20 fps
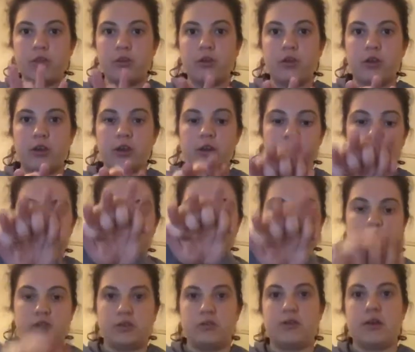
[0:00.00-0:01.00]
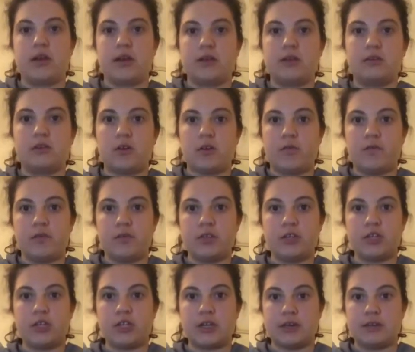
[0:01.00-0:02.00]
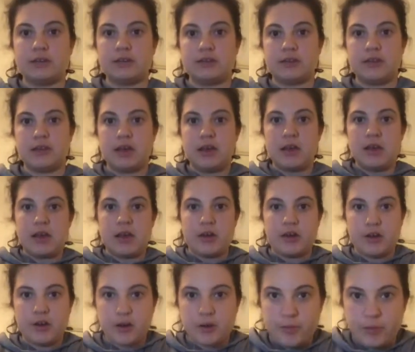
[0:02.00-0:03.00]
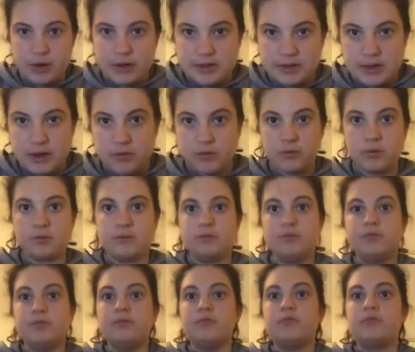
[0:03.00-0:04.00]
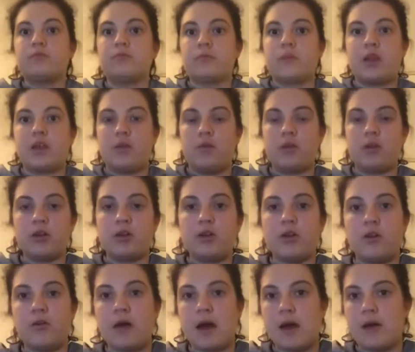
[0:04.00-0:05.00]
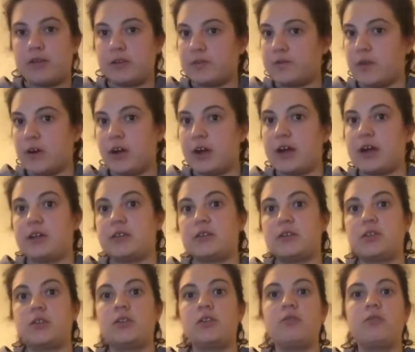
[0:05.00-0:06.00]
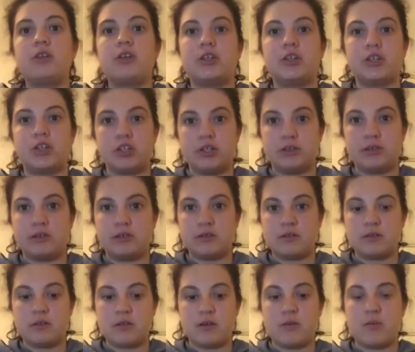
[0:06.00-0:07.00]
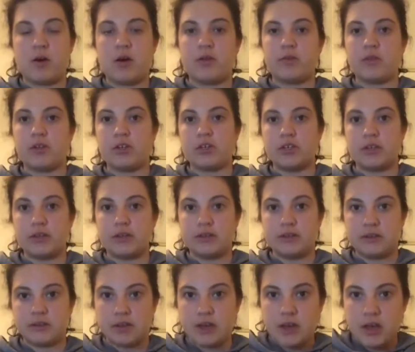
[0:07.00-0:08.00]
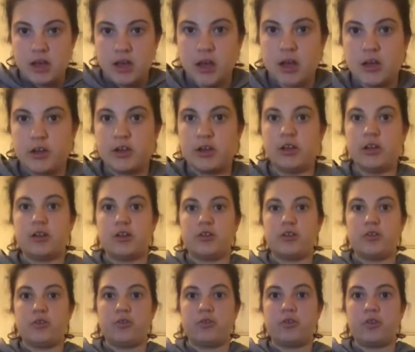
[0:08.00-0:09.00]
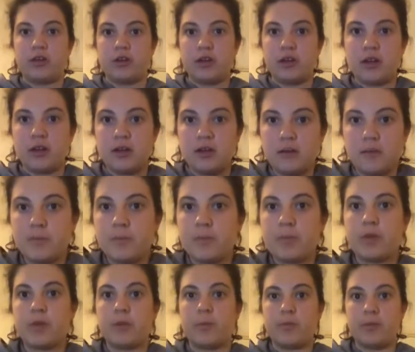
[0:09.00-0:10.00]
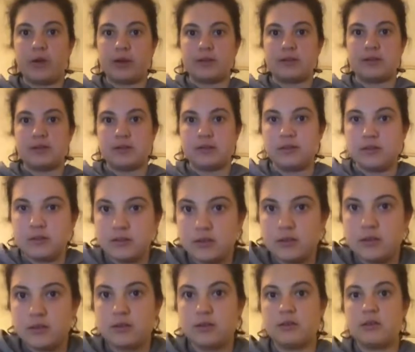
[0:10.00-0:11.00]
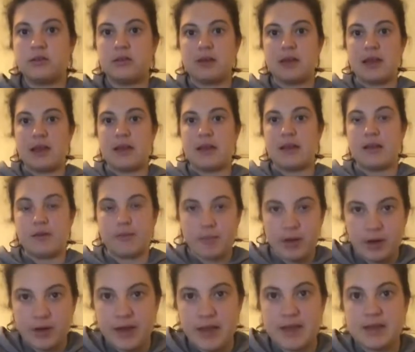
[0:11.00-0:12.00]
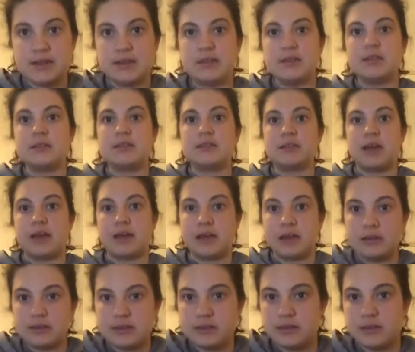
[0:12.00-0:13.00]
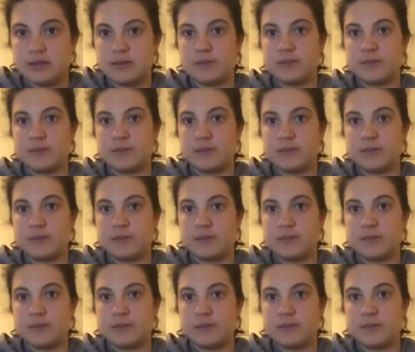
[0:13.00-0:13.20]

you're going to put 2 hands over the chest, and you're going to press down. And you want to go as far as 2 inches on the chest. And you're going to do 30 presses in about 18 seconds.